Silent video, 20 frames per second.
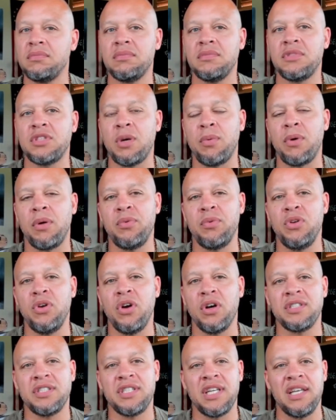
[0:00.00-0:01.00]
suburb of New
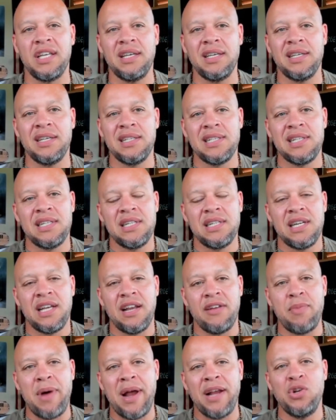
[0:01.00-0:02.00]
York City. And
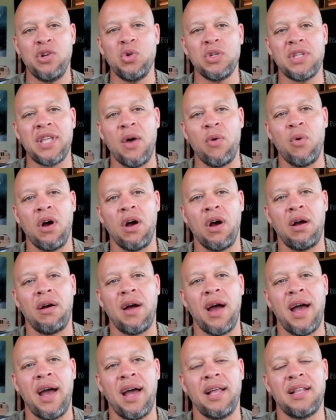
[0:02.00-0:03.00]
everybody knew what they were,
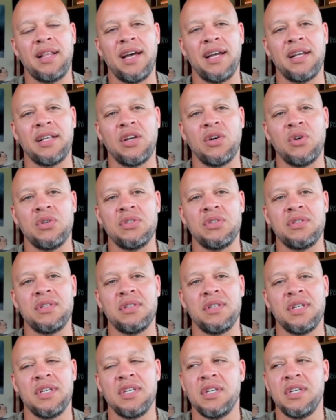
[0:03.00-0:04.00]
right? Like there was
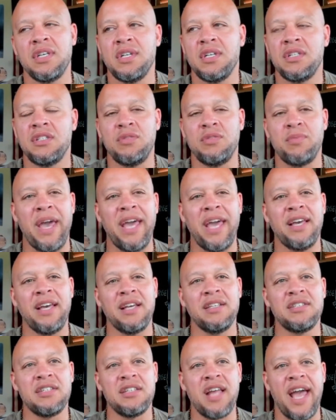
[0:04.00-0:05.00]

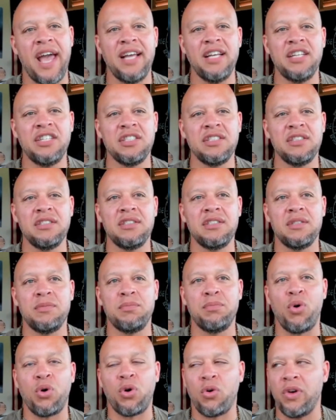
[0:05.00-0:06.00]
Jamaicans and Haitians and
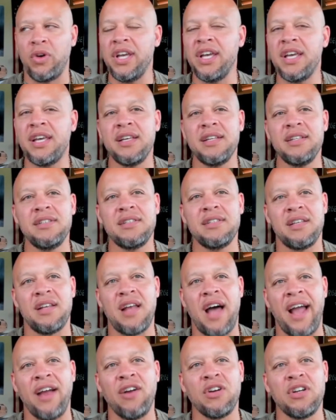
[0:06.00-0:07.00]
Puerto Ricans and
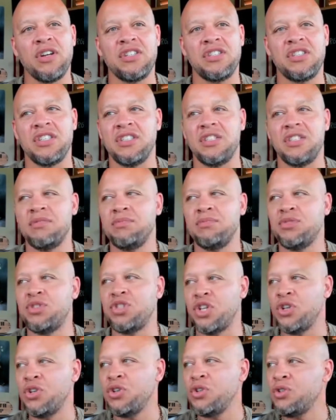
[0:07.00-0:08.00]
Irish and
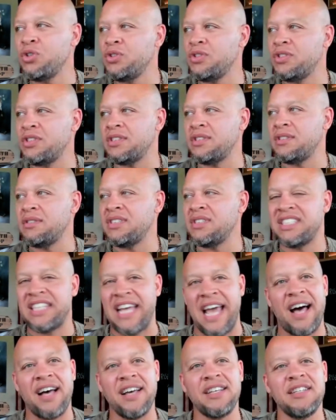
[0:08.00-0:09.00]
Jews and
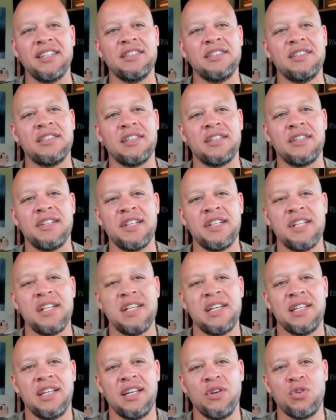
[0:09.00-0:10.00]
Italians. And
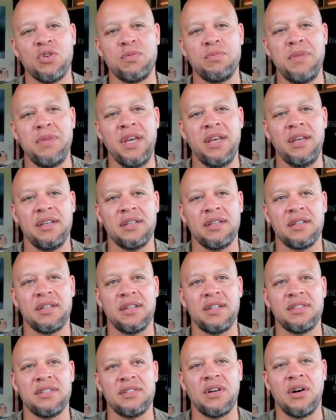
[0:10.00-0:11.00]
then there was me
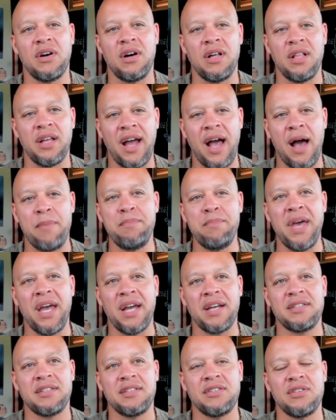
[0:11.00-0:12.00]
and so like I'm
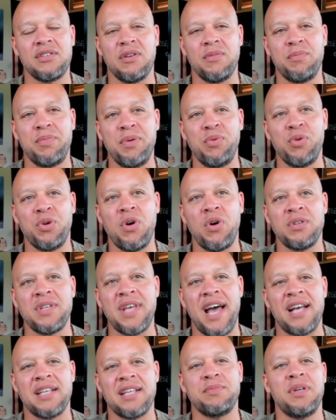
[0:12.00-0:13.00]
mixed. So people would always
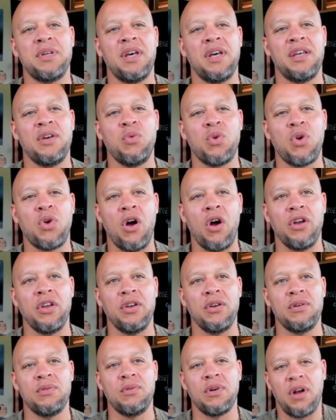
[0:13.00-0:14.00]
ask me, like, what are you?
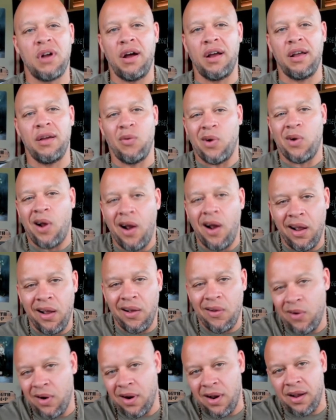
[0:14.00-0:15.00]
What are you? What are you?
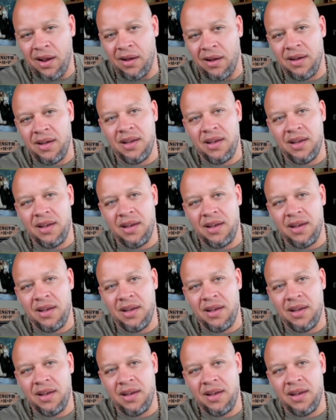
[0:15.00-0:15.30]
What are you?